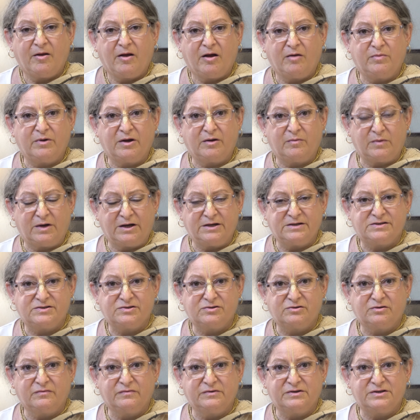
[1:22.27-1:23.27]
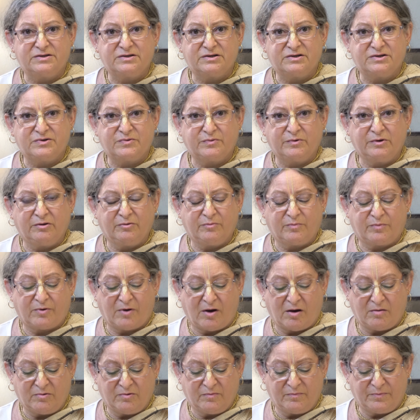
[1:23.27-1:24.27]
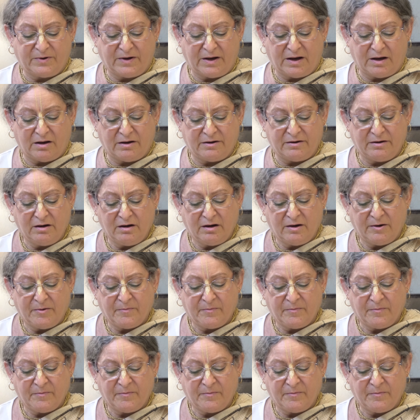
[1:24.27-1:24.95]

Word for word: about my service to Srila Prabhupada